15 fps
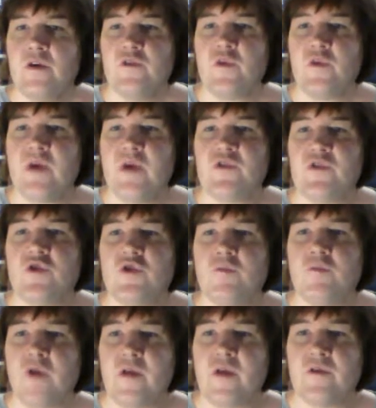we have the two
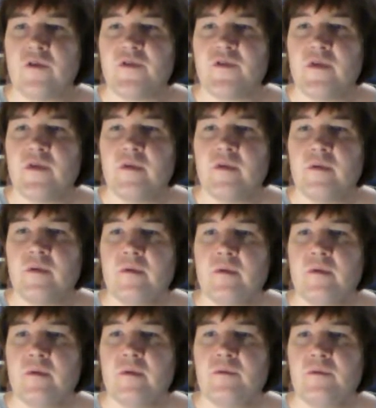brothers,
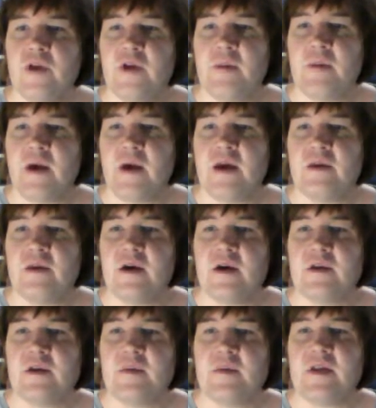played
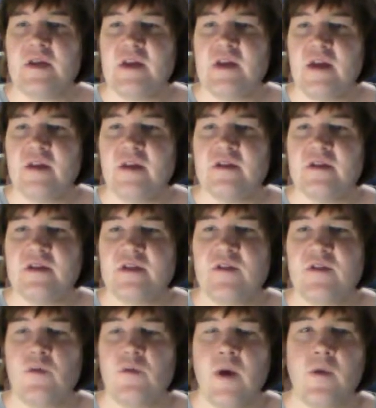by Timothy Daly and
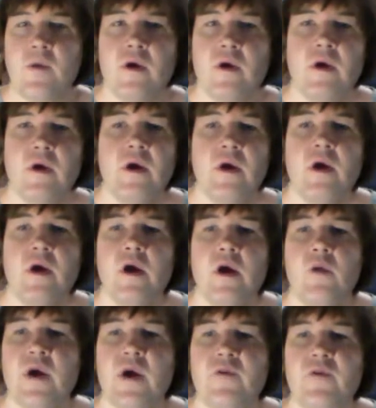Stephen Weber.
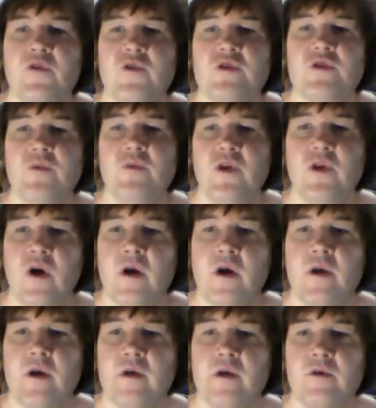We have Crystal
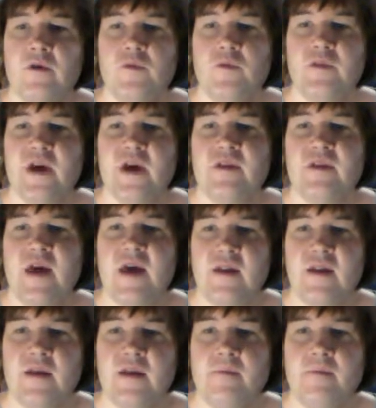Bernard, who plays
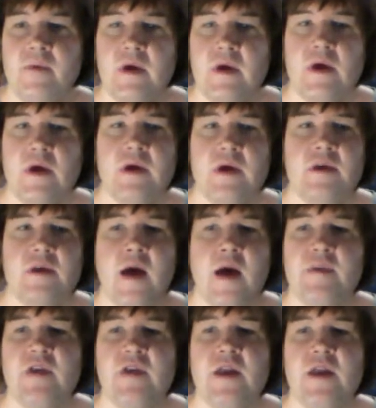Helen.
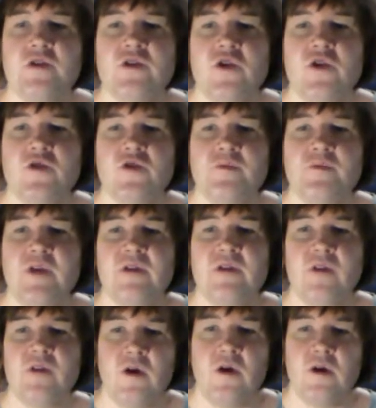Thomas Hayden Church, who plays
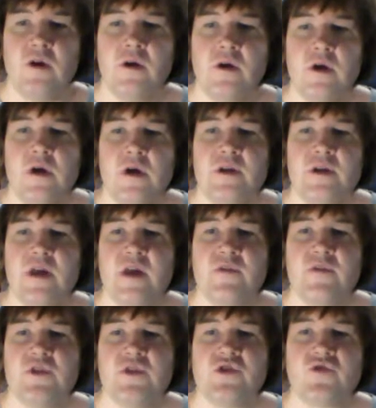Lowell.
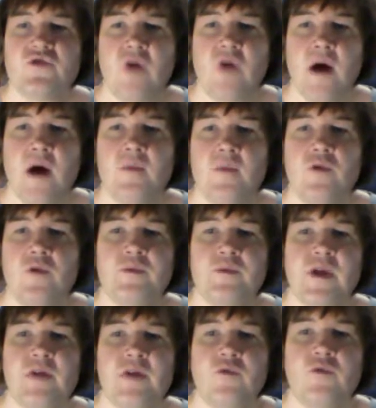David Schramm, who
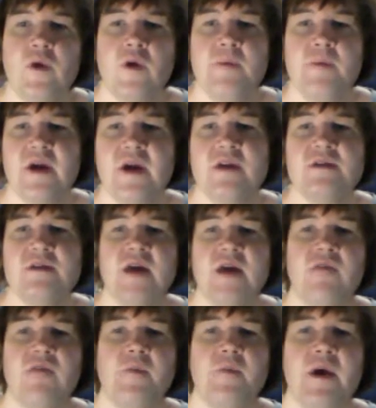plays Roy Biggins,
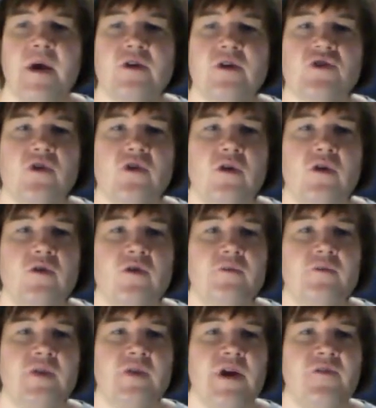and Rebecca Scholl, who
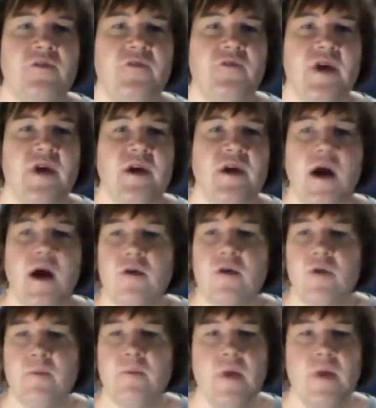plays Faye Cochran.